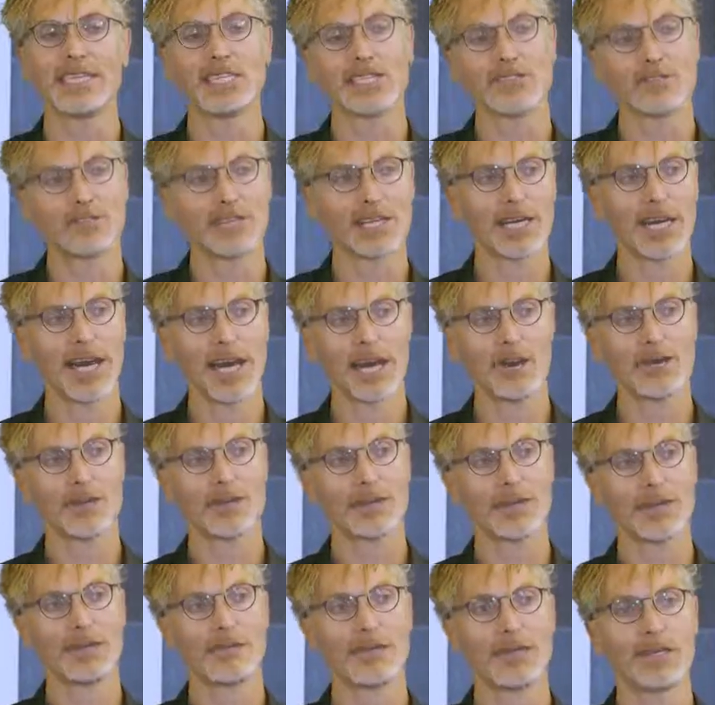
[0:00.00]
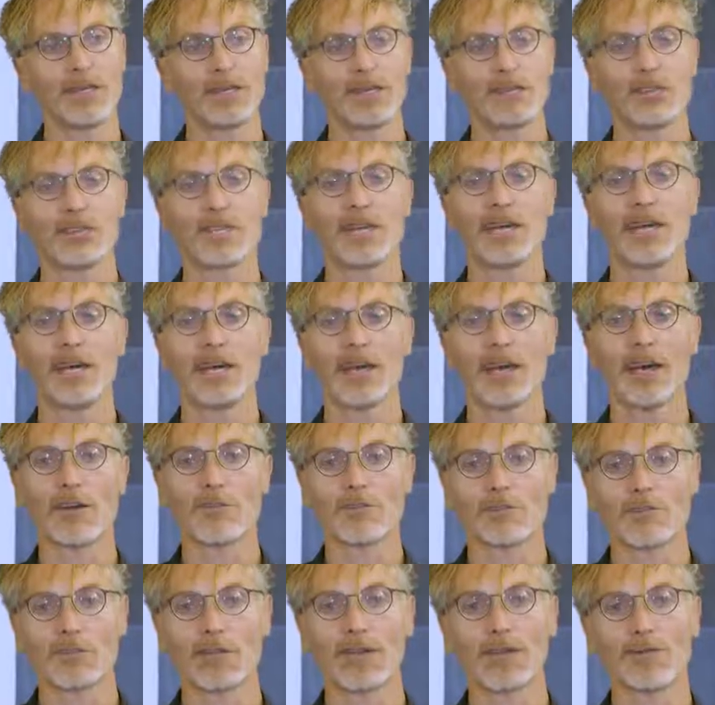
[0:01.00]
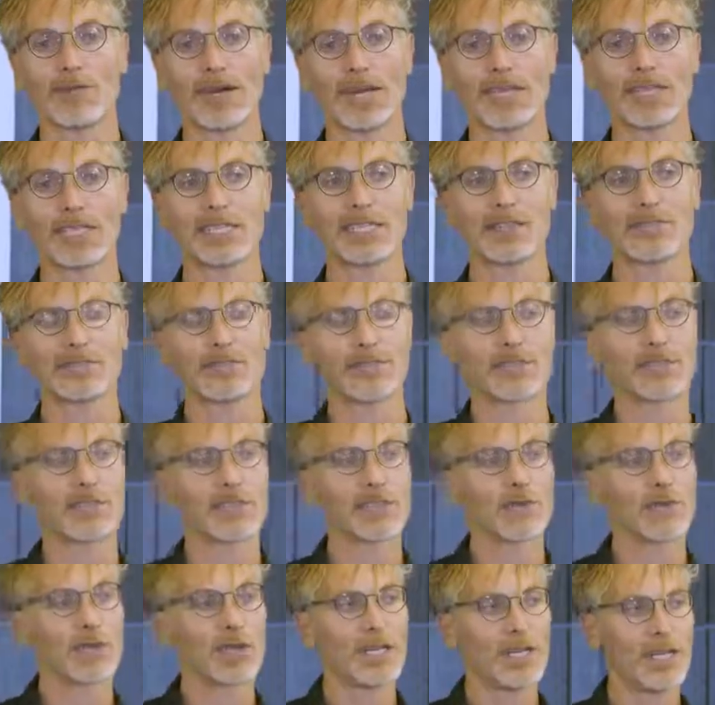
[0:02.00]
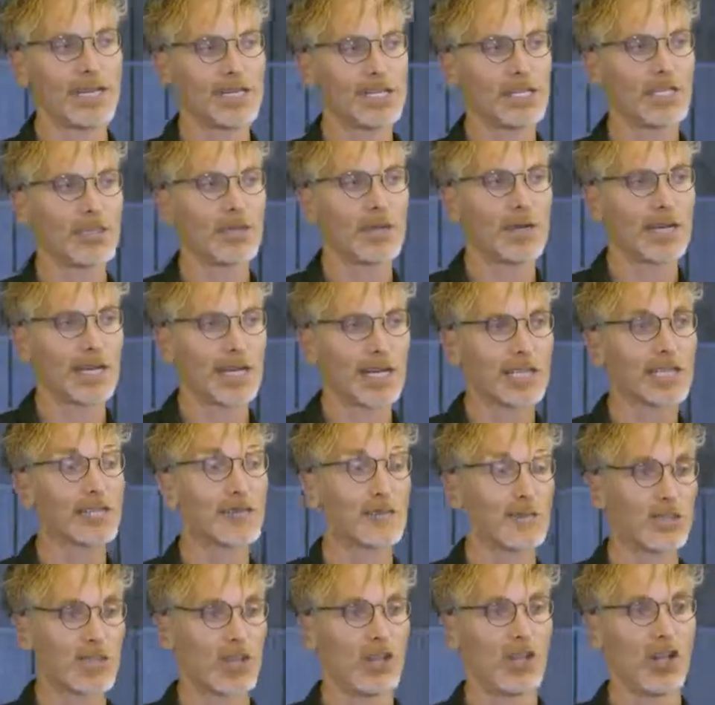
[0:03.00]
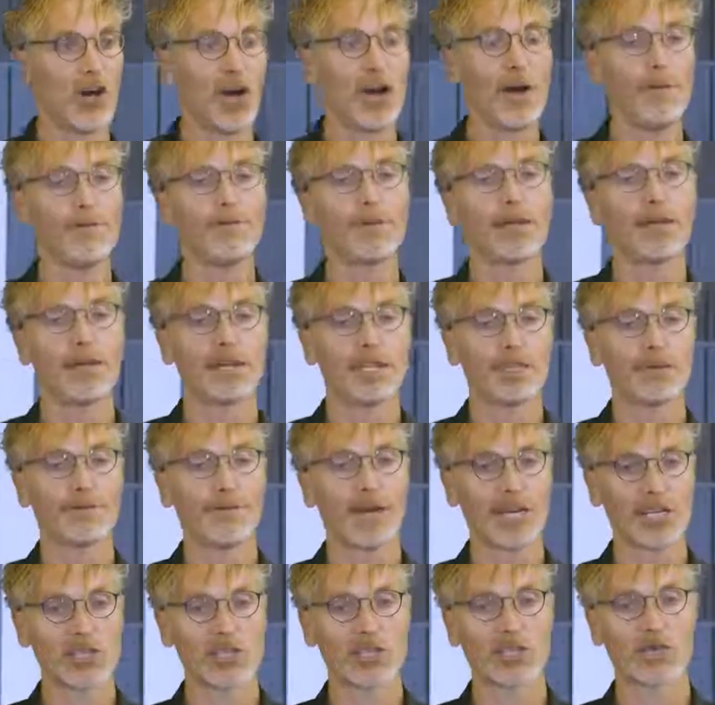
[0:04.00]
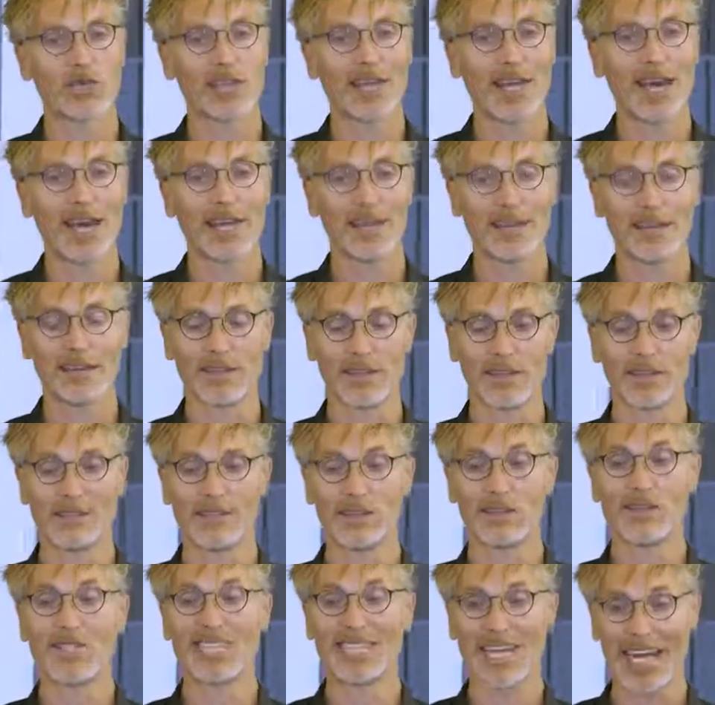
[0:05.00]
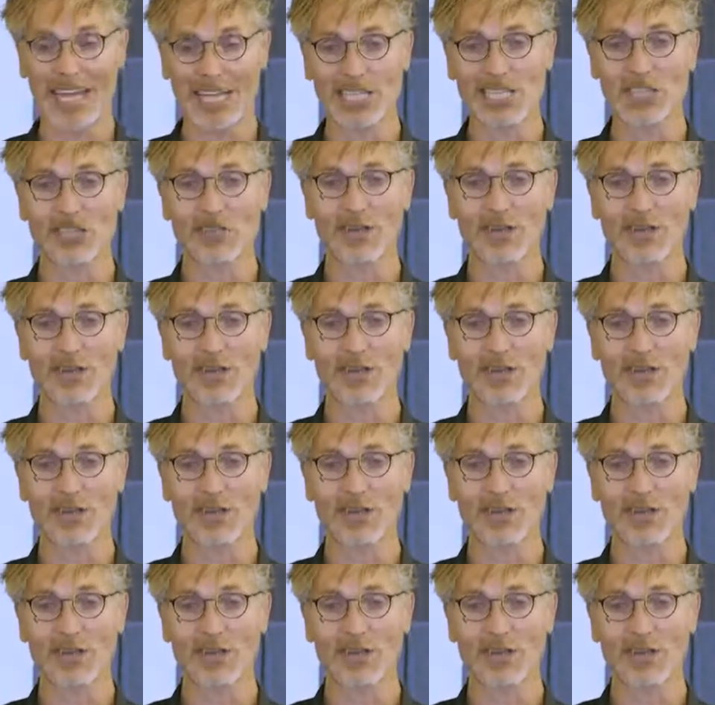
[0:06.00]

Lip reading: these are really healthy meals that really make a difference, and we listen to our customers a lot to make sure that the food tastes